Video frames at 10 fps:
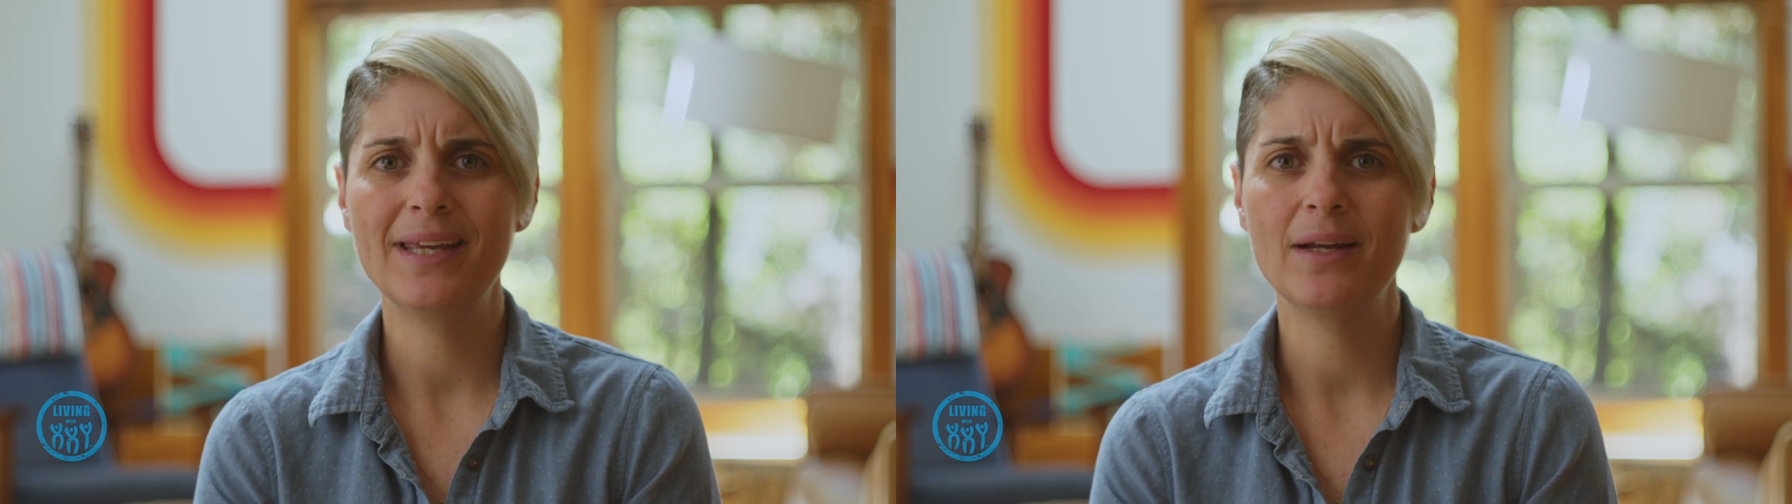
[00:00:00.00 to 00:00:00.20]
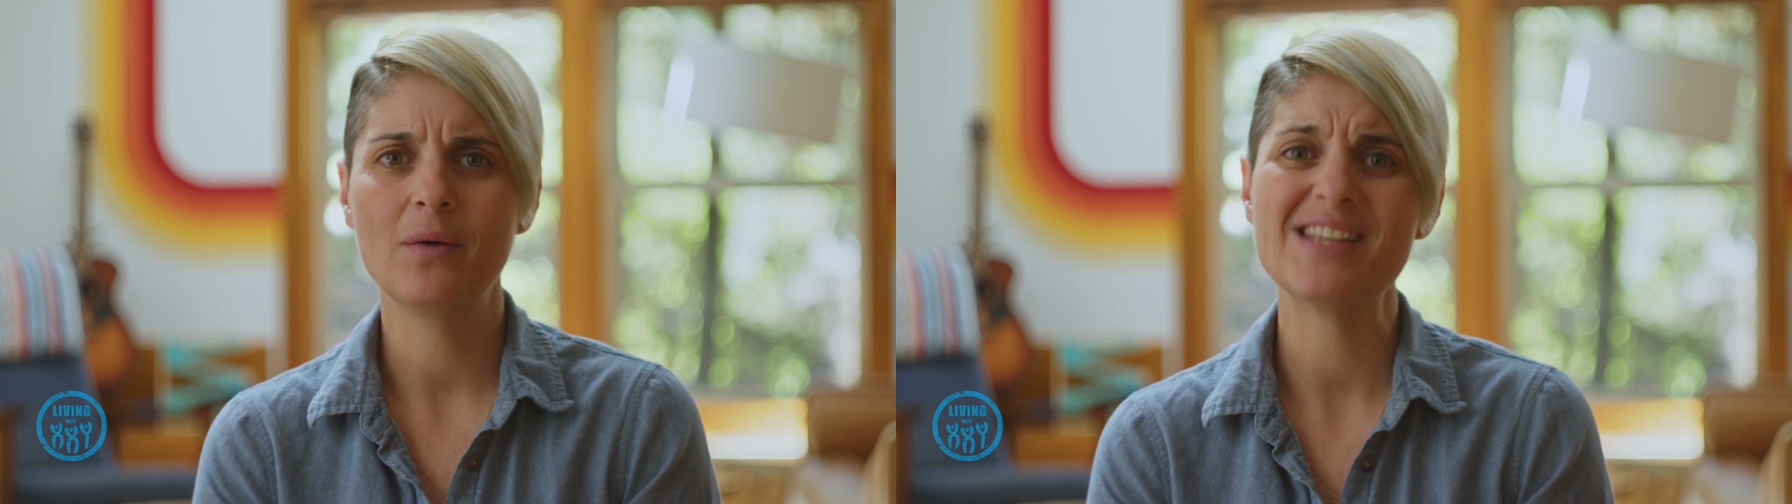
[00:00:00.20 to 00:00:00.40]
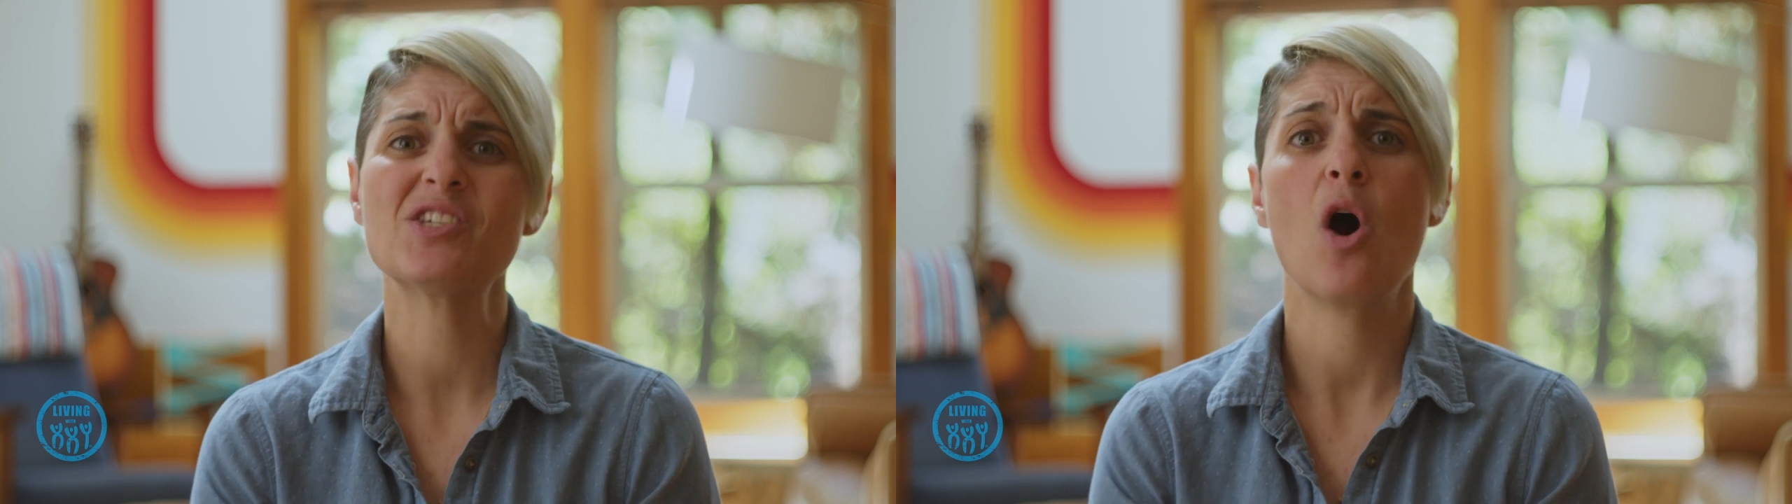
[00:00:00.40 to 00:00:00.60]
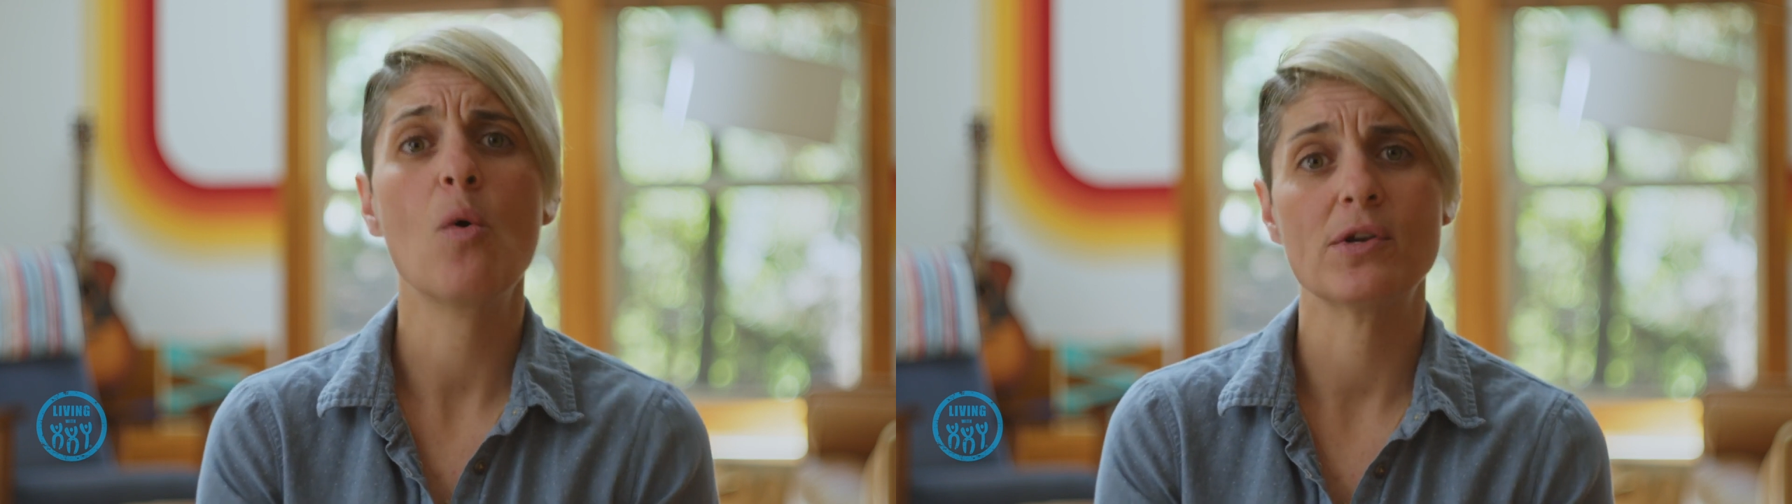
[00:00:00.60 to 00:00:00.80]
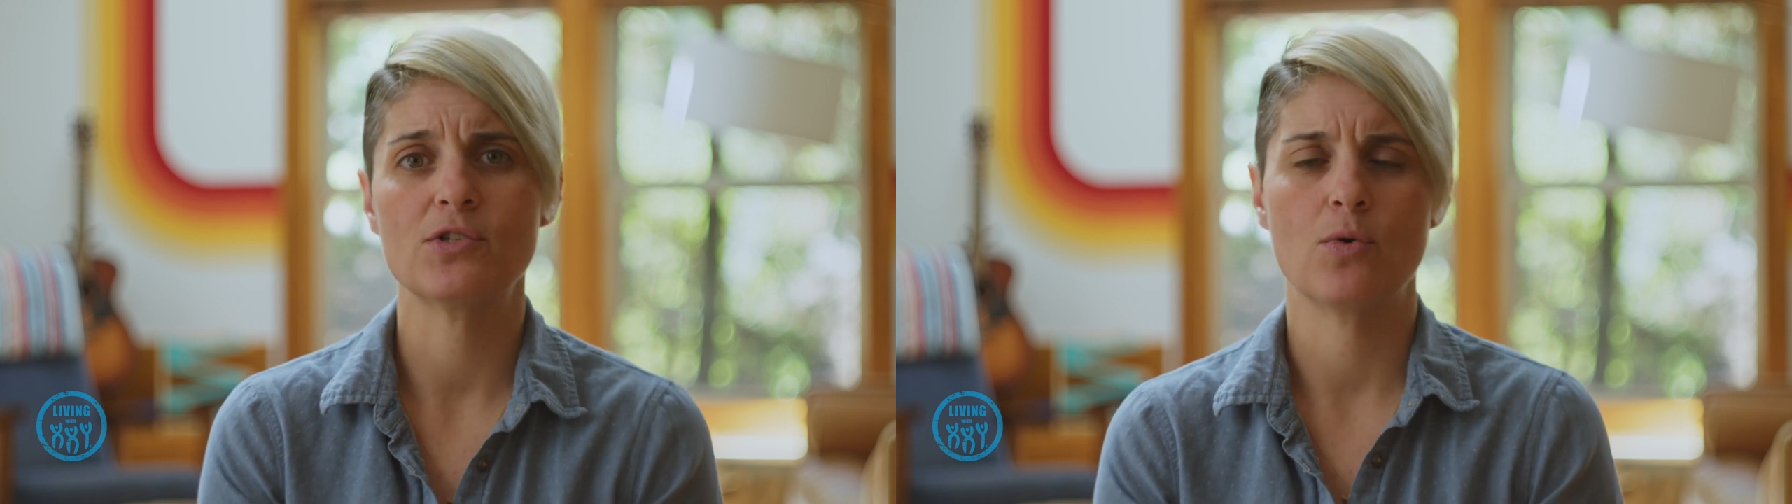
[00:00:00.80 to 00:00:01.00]
you know, that's
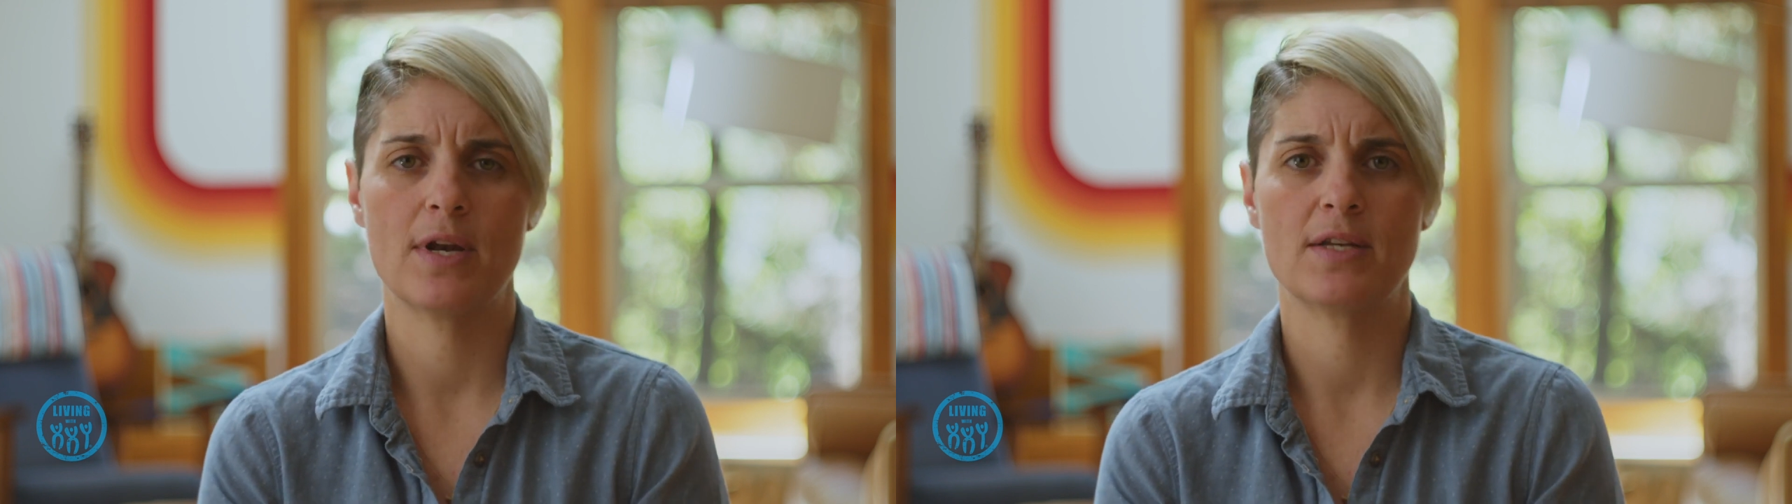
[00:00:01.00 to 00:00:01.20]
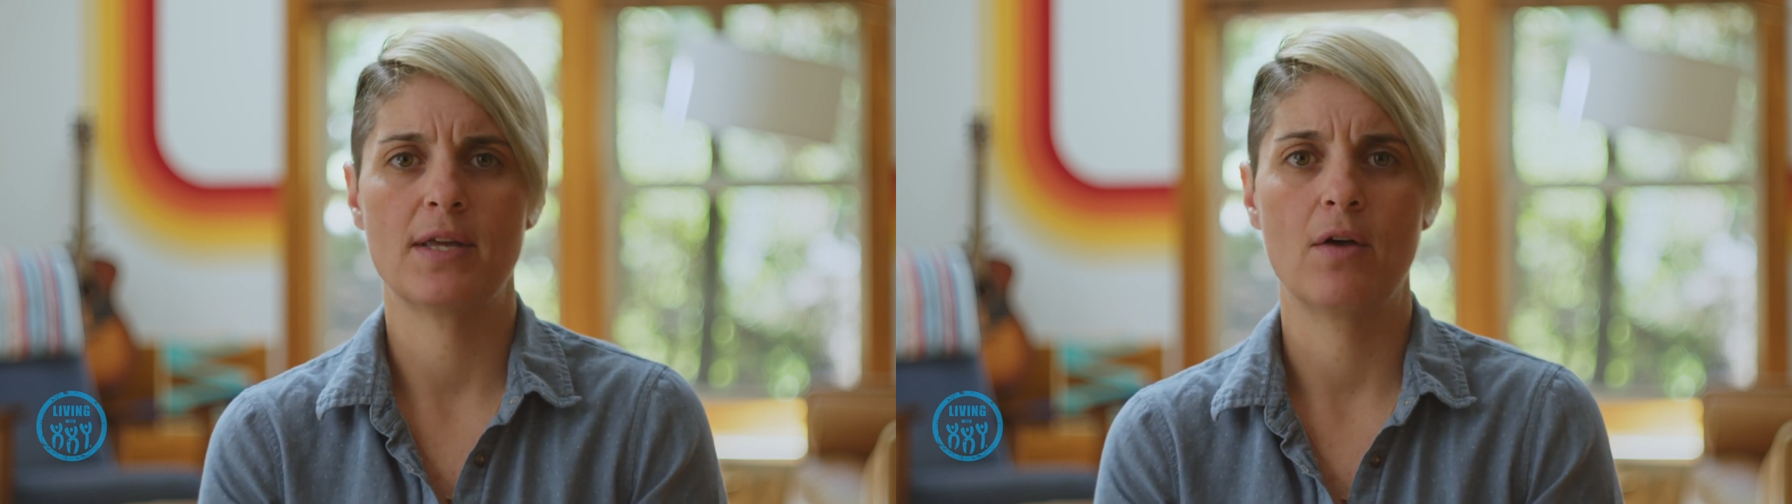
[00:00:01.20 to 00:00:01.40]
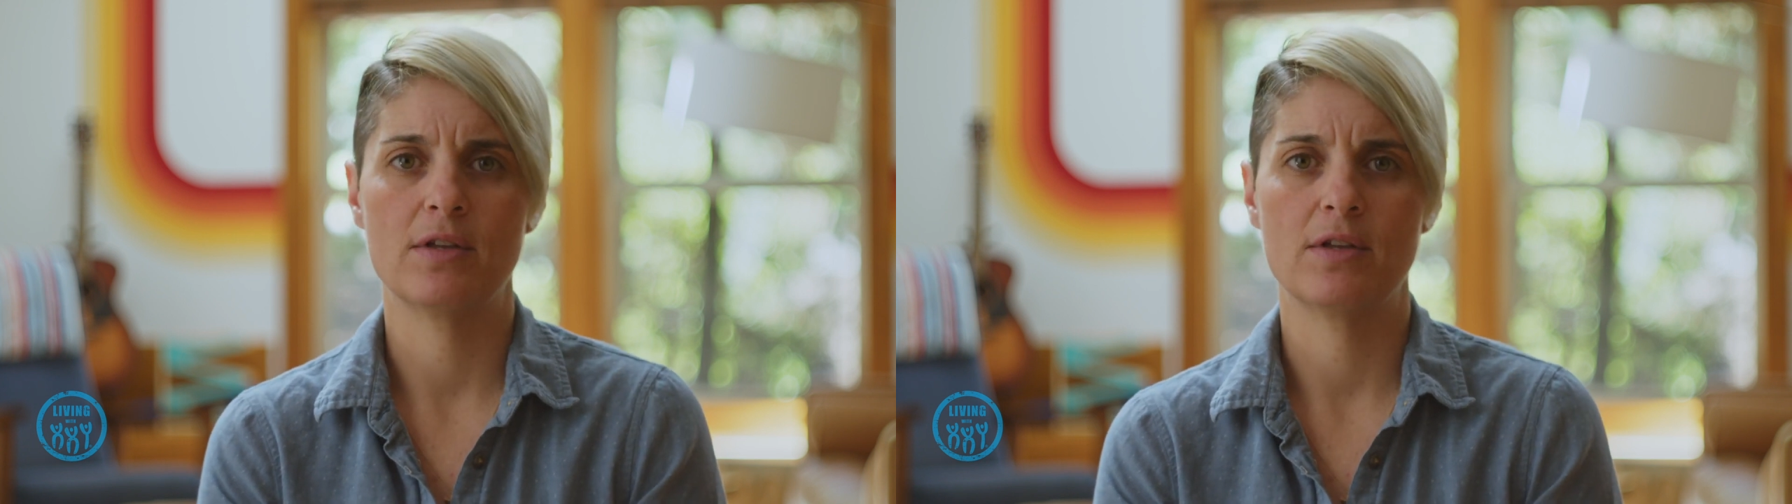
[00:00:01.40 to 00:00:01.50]
Koa's story to tell.